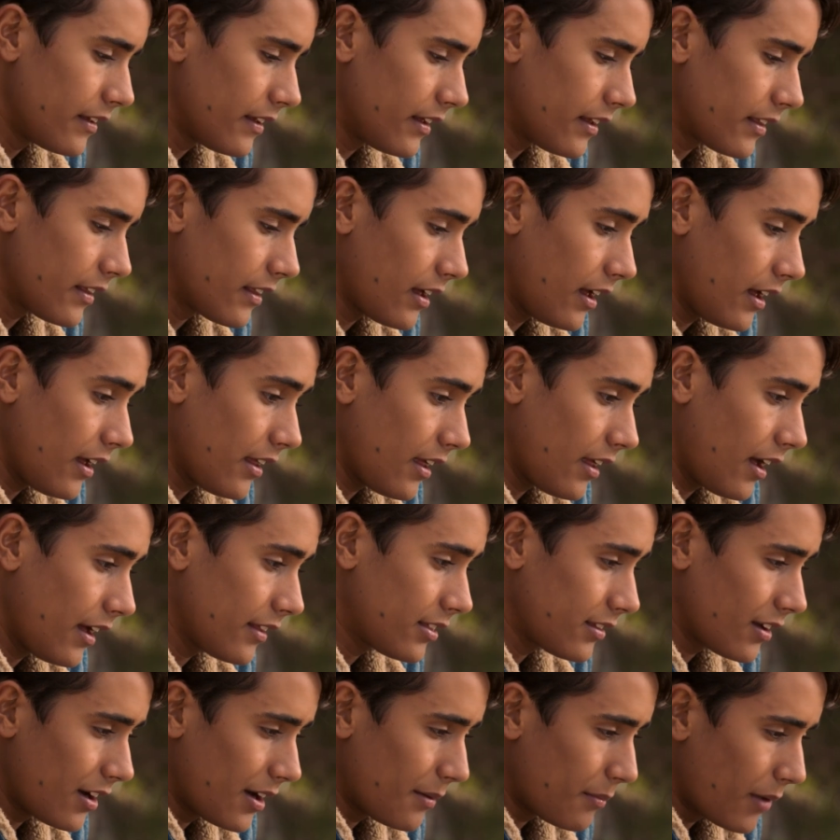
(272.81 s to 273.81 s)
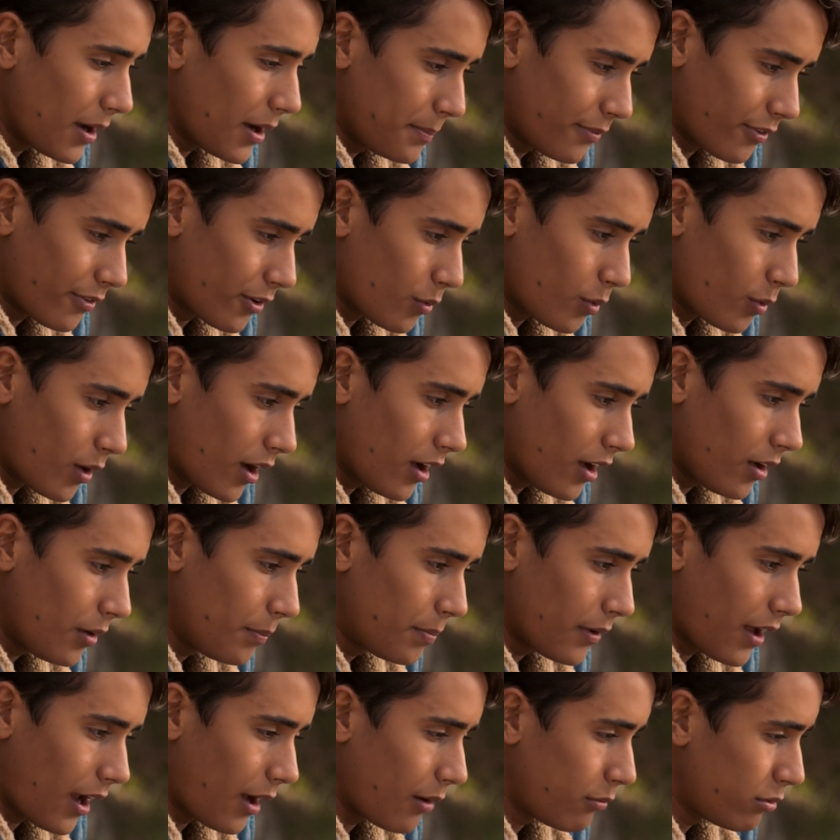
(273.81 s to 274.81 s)
Victor is afraid to come out as
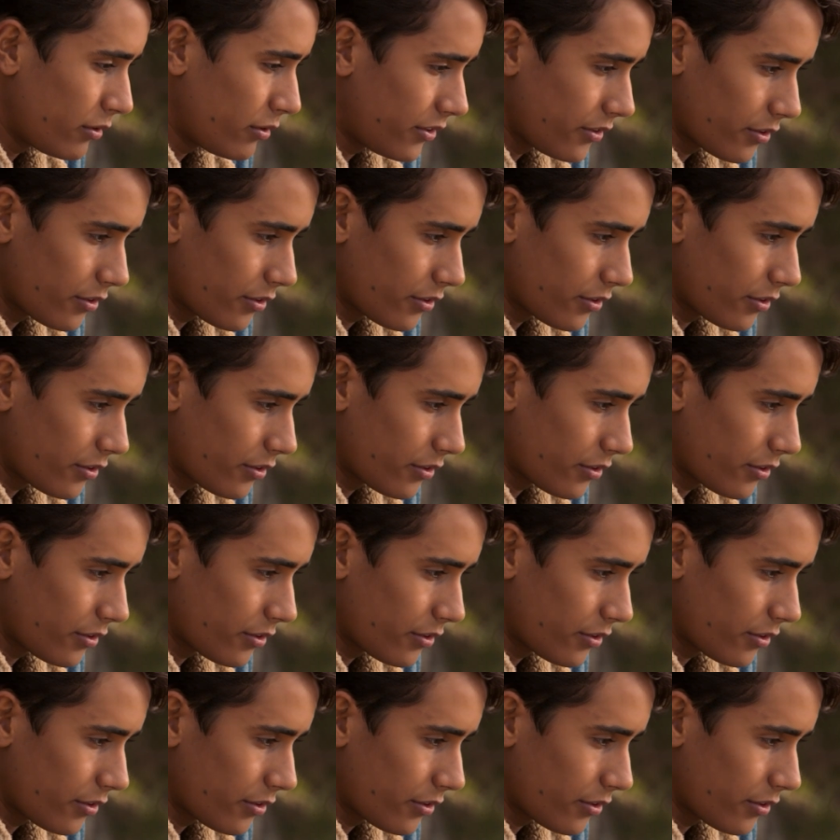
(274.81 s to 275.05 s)
gay because